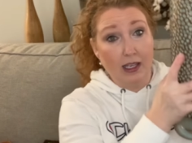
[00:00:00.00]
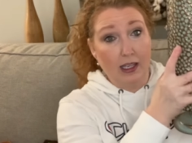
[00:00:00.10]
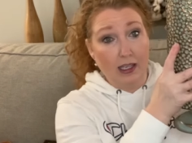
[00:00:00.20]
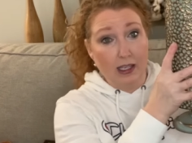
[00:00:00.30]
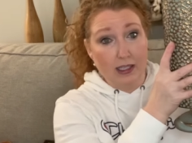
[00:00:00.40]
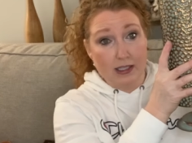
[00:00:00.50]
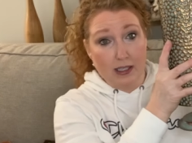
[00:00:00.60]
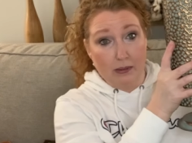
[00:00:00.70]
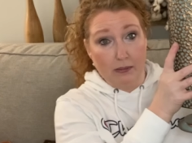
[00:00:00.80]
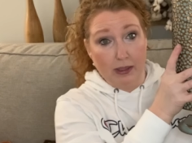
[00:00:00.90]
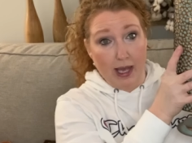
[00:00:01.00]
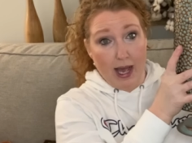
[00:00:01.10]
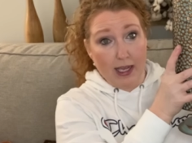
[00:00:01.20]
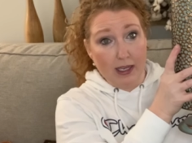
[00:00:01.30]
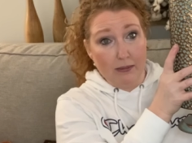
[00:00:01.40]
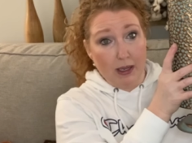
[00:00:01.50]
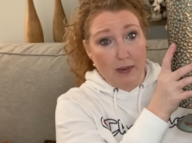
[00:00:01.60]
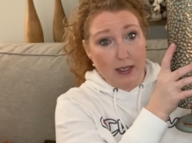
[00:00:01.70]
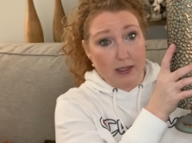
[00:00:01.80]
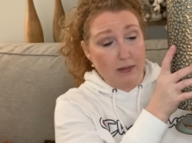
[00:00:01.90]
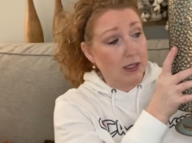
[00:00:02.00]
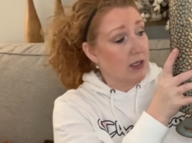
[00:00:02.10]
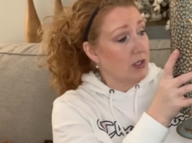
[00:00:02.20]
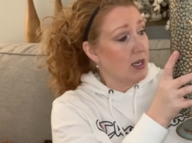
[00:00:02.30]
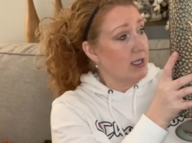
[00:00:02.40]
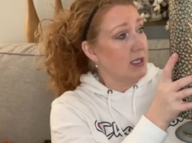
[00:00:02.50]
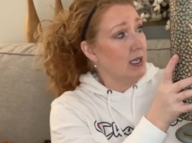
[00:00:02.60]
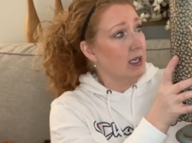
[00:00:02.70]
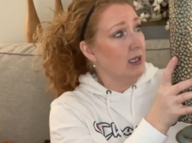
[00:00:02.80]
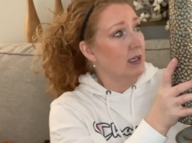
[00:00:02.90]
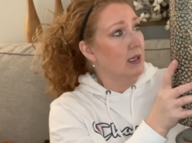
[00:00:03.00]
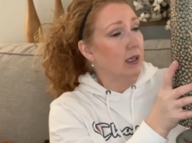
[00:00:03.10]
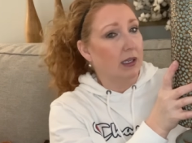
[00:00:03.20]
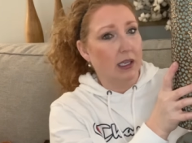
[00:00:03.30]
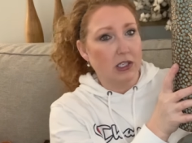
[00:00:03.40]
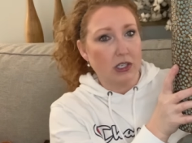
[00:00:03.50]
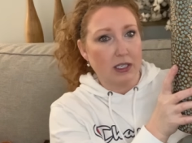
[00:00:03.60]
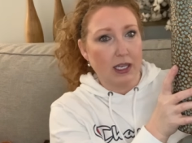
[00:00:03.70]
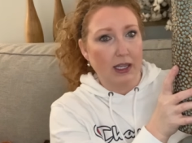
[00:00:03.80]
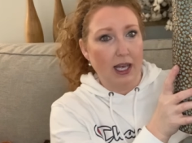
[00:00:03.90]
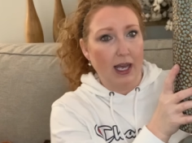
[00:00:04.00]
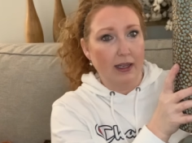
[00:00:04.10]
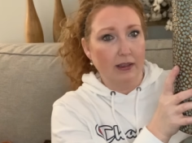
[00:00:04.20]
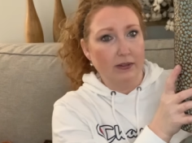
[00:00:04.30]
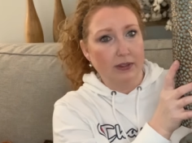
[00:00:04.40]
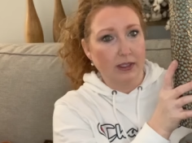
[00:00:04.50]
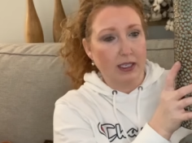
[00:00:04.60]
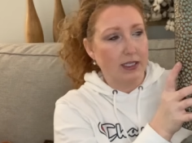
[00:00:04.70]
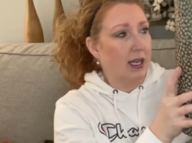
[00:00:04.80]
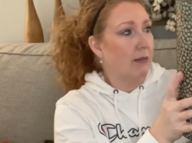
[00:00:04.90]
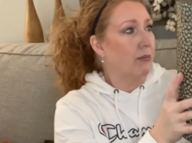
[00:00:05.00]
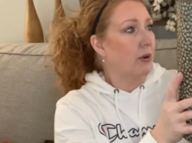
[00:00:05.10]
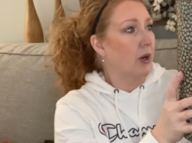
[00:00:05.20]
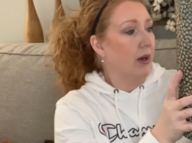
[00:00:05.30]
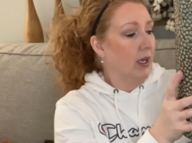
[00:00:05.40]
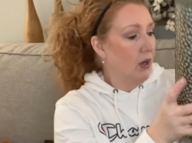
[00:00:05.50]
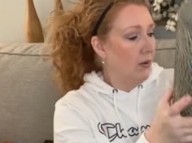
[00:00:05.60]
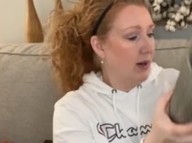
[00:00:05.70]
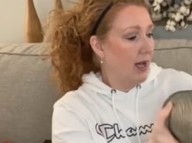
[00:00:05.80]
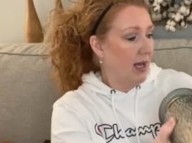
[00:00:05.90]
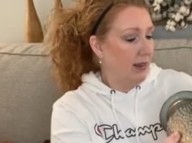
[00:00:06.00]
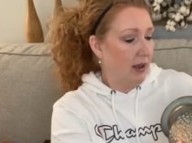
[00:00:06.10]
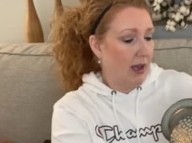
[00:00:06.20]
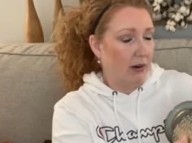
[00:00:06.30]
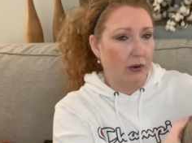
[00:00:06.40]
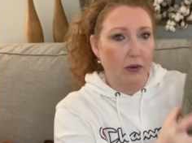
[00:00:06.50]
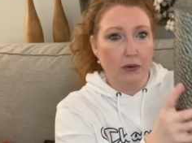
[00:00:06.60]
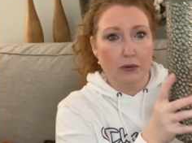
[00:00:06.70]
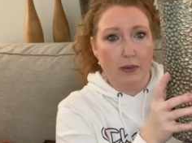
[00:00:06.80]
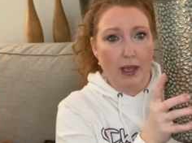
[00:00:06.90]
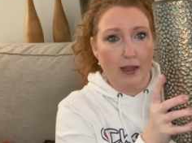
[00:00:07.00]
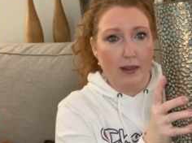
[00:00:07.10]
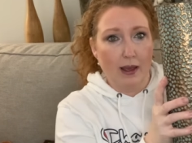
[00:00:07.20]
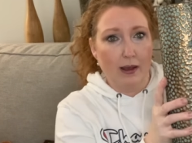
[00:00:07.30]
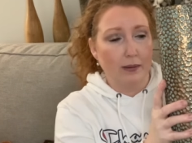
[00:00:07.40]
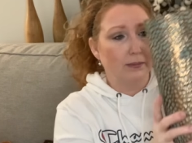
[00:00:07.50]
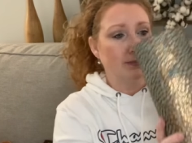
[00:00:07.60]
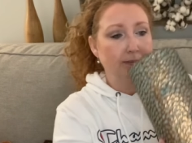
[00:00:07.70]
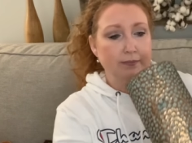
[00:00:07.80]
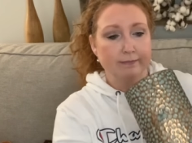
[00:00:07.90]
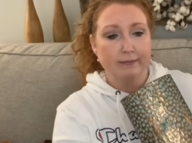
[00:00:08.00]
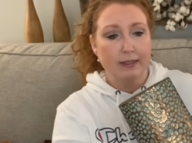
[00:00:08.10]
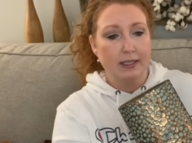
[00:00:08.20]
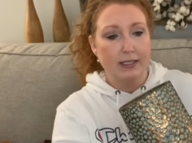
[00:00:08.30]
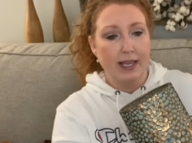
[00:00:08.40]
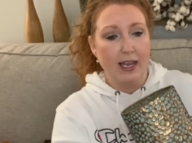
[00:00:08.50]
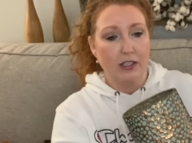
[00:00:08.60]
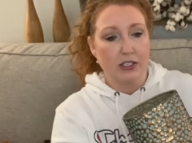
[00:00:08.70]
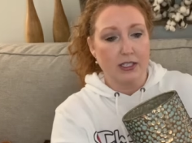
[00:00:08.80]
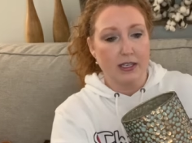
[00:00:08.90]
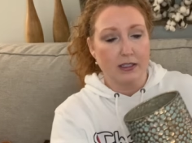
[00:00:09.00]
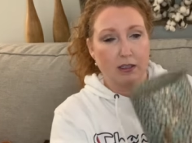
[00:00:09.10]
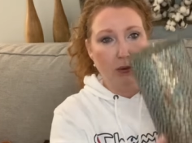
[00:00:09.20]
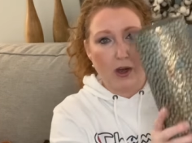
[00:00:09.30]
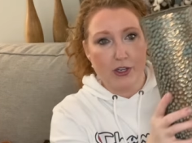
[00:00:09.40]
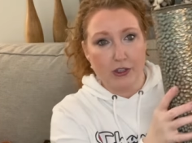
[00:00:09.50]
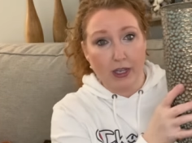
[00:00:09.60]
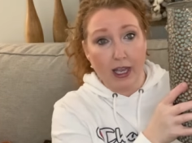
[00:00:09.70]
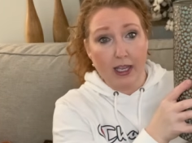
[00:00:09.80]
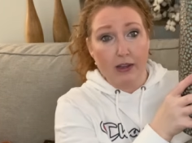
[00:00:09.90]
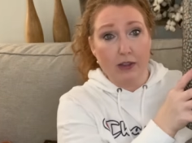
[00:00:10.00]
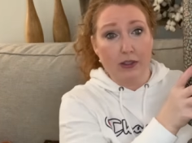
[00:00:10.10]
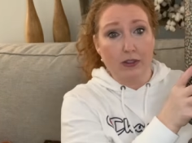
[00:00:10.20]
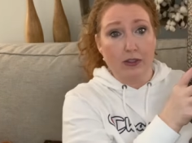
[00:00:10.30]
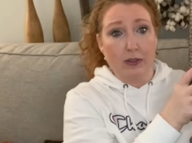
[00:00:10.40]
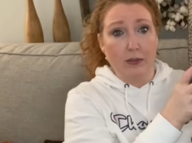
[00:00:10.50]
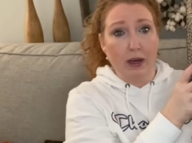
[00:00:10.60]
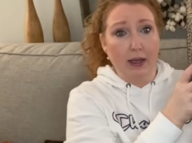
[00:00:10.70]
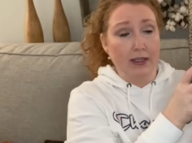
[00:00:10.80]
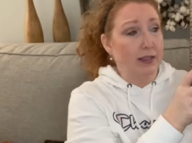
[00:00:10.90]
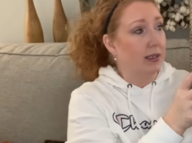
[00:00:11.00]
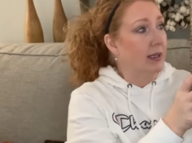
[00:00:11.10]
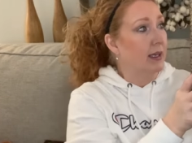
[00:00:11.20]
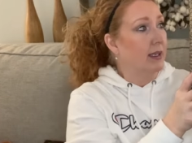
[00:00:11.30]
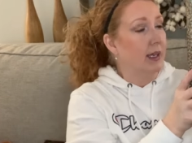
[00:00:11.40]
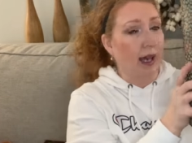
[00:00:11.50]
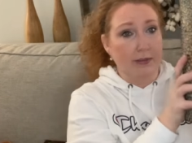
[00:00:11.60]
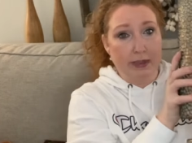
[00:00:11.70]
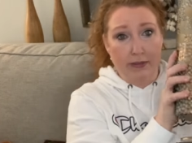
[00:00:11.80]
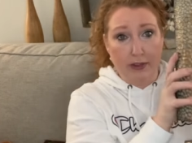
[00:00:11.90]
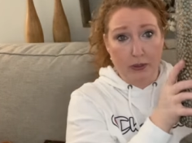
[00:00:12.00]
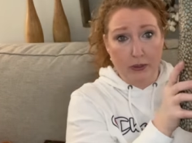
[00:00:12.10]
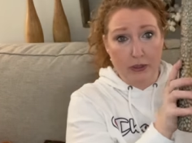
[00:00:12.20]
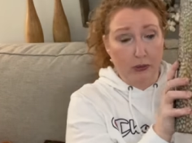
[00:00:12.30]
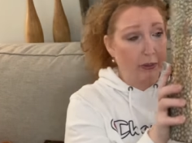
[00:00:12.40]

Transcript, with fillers: in some black and maybe some distressing. It's just a lot of contemporary going on there. I don't know who made them. The tag just says watch your candles, but yeah, I'm definitely going to